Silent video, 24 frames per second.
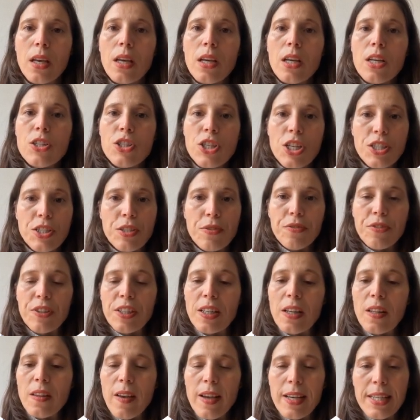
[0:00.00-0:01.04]
Just to
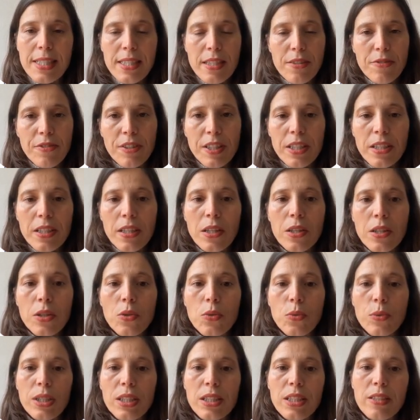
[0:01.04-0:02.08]
finalize the video,
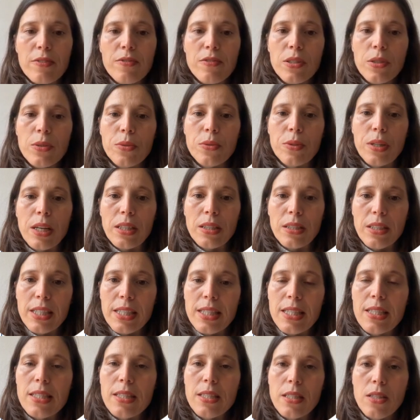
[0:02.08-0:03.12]
we leave you a
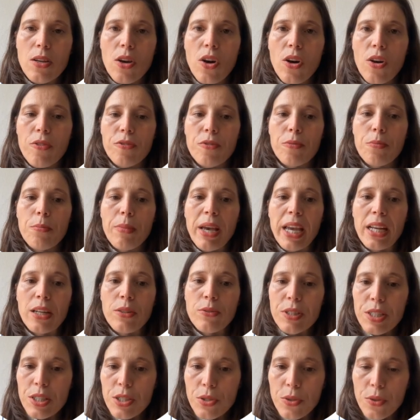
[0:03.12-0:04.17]
list of main
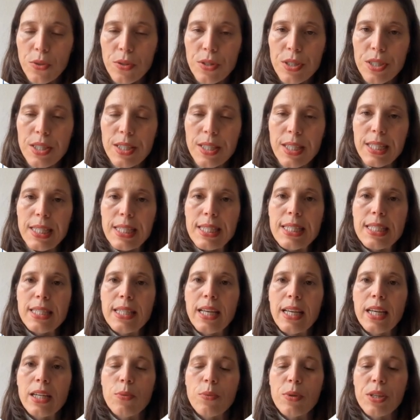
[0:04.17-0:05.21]
resources
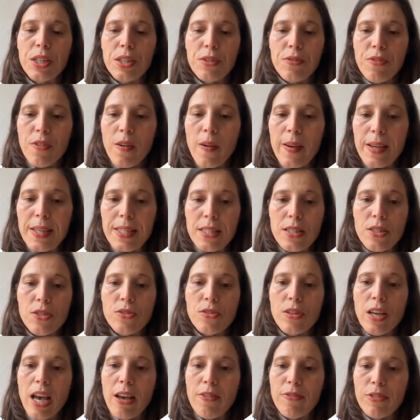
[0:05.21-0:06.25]
that we advise you to
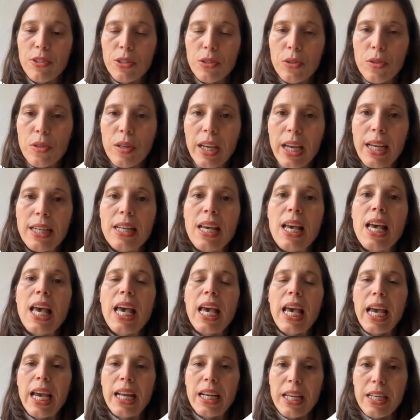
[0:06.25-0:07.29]
have a look at
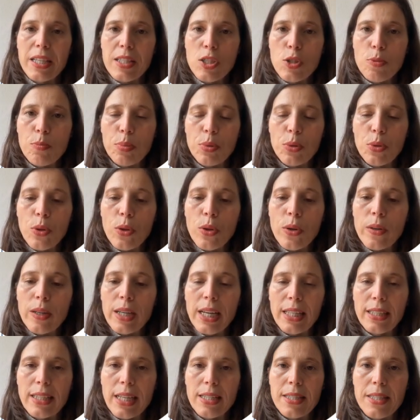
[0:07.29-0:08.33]
and explore
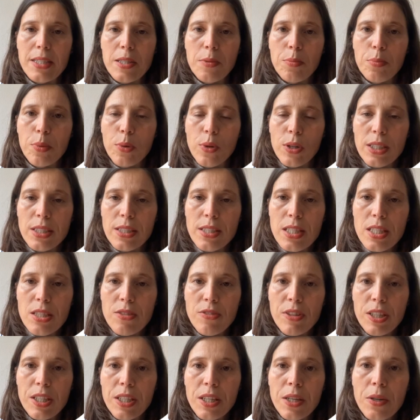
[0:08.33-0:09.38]
and that support this
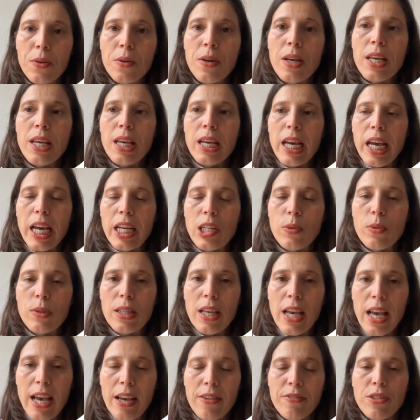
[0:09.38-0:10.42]
video, and you
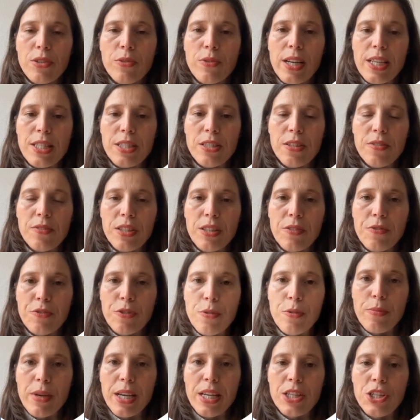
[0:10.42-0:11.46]
will have the rest of the
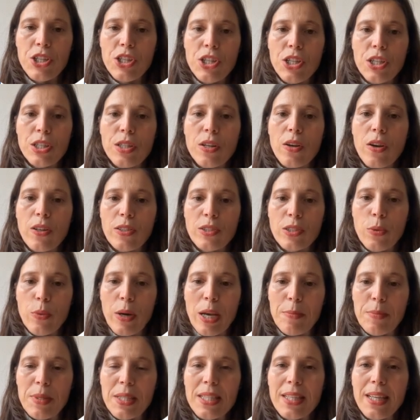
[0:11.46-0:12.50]
information on the
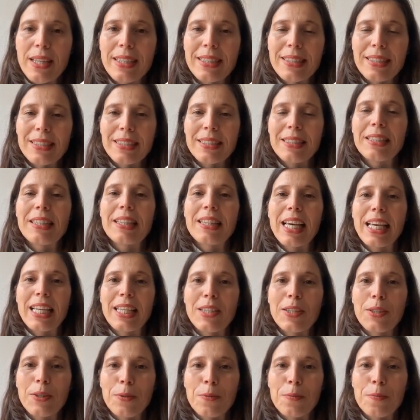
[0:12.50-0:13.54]
website.
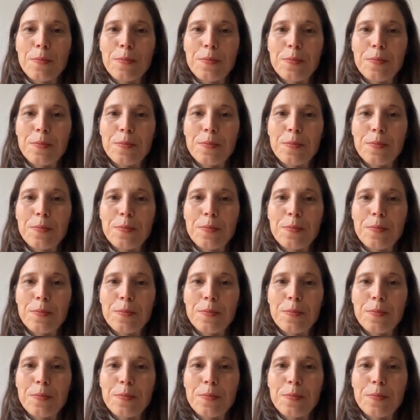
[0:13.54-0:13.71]
Thank you.